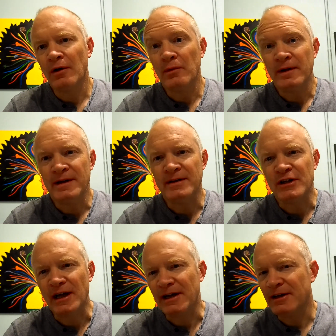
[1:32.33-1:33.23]
wee
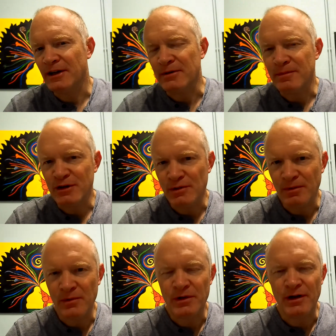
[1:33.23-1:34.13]
check, you know, measuring
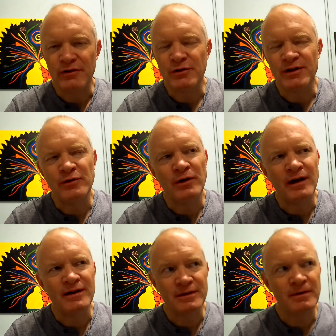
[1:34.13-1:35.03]
my wee over 24
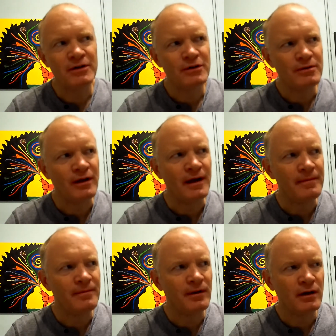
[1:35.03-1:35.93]
hours. I might do that.
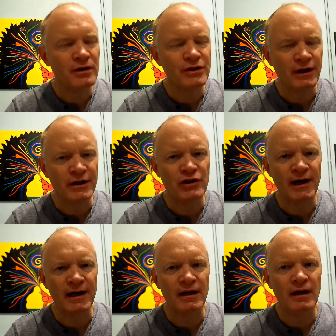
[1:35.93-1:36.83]
Last night I
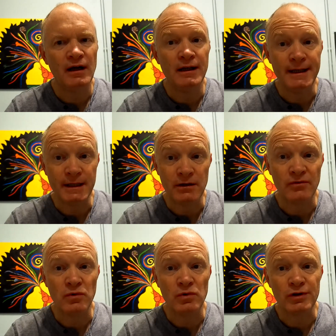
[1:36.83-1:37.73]
drank a litre
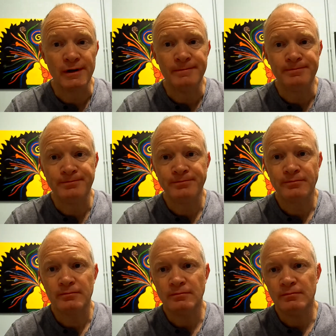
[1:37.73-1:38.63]
of water,
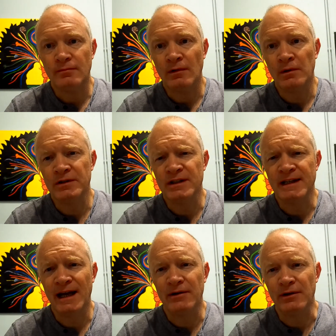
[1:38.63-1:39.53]
which is
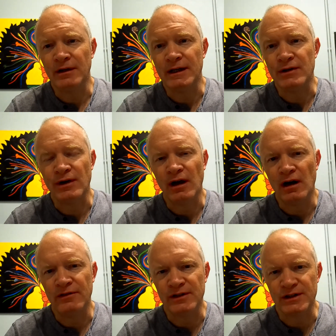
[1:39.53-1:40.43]
down on the litre and a
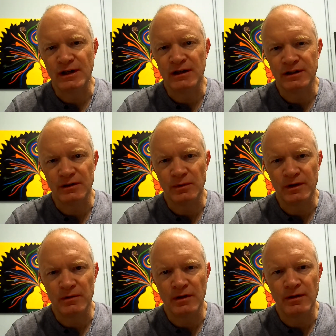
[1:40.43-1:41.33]
half I started the
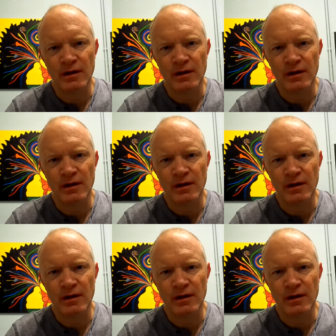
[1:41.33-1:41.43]
week with.